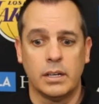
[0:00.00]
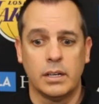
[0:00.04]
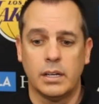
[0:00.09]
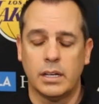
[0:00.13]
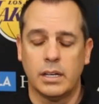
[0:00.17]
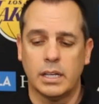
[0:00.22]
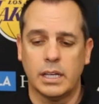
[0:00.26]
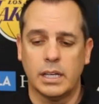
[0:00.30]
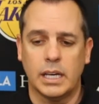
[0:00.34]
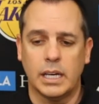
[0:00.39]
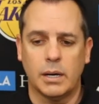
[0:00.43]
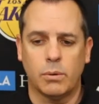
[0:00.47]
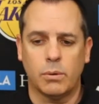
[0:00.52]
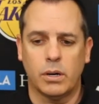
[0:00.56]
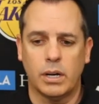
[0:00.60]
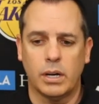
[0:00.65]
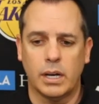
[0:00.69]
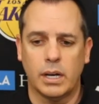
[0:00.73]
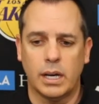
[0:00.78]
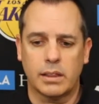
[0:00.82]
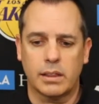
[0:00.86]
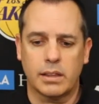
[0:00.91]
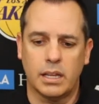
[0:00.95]
Yeah, well,
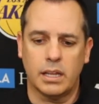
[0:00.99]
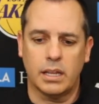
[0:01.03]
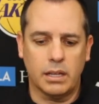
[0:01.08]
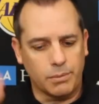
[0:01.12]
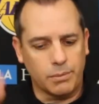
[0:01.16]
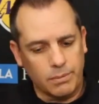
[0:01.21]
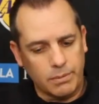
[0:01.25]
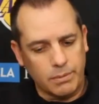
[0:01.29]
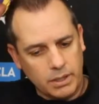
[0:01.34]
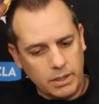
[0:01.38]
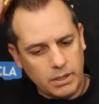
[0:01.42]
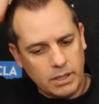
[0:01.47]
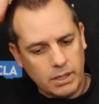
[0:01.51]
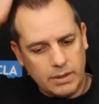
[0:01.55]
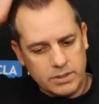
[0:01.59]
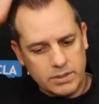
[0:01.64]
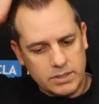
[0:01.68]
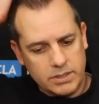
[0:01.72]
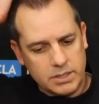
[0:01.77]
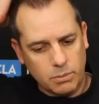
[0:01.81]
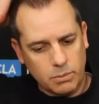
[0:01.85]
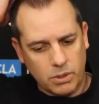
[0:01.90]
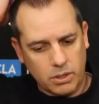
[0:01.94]
Anthony, you know,
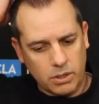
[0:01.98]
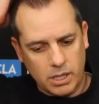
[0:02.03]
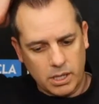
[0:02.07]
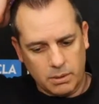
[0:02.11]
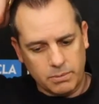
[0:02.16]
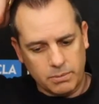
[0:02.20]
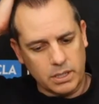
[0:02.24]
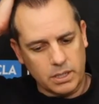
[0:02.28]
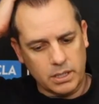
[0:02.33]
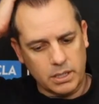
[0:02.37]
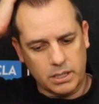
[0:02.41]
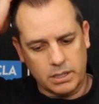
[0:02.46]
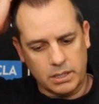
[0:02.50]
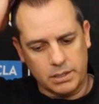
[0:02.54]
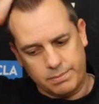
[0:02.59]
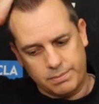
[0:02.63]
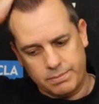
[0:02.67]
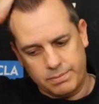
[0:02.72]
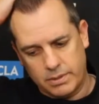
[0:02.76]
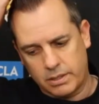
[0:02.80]
obviously woke up with a,